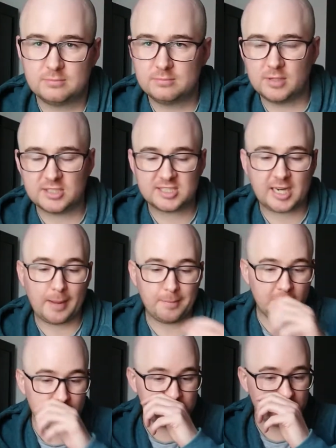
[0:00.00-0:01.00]

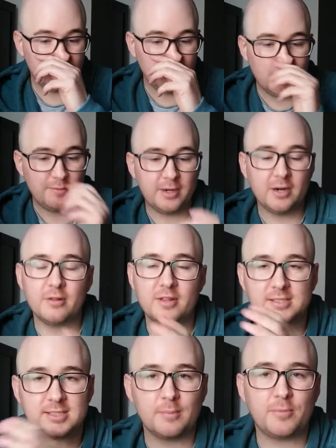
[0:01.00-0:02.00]
established. We know
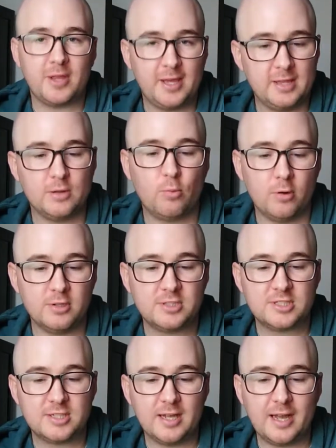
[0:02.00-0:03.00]
there's something in the
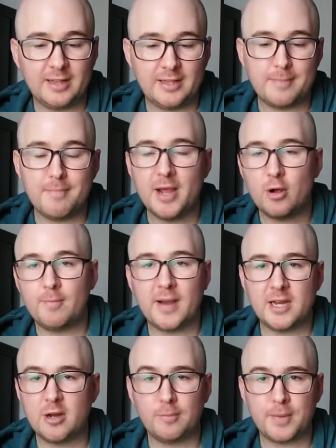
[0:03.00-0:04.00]
woods, and they may or may
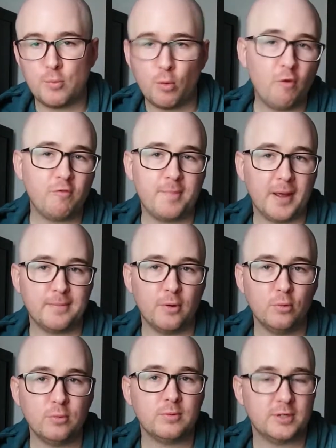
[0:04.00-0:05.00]
not be wolf
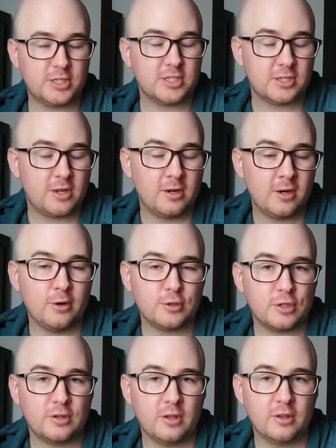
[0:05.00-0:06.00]
people, which is a
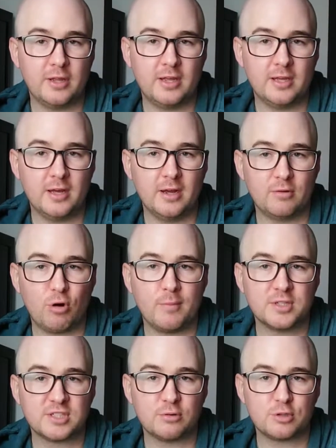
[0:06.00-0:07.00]
conclusion that the Roman
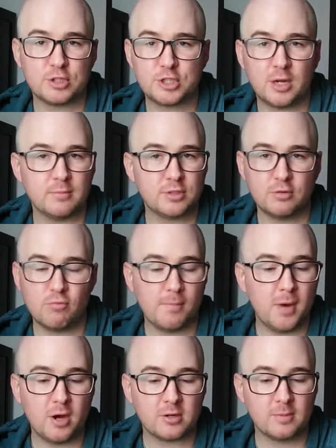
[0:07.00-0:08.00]
soldiers jumped to
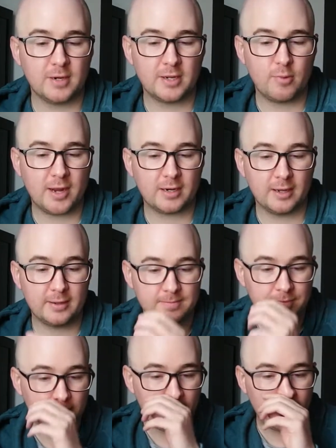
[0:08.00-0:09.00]
remarkably quickly.
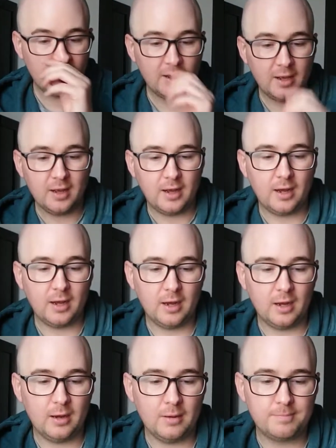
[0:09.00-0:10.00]

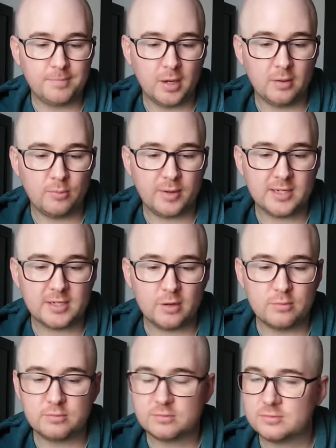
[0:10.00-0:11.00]
But we don't